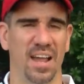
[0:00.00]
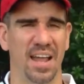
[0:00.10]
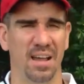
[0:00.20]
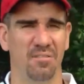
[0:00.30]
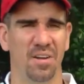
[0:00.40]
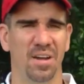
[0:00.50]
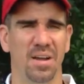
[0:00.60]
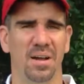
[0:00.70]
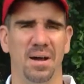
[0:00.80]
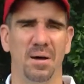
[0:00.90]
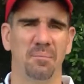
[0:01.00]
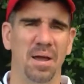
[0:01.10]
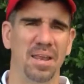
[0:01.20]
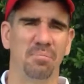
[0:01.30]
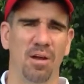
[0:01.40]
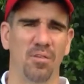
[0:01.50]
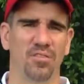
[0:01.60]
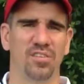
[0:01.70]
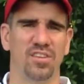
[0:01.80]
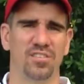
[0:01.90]
I have many
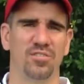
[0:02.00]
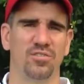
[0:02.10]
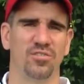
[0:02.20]
brothers and sisters.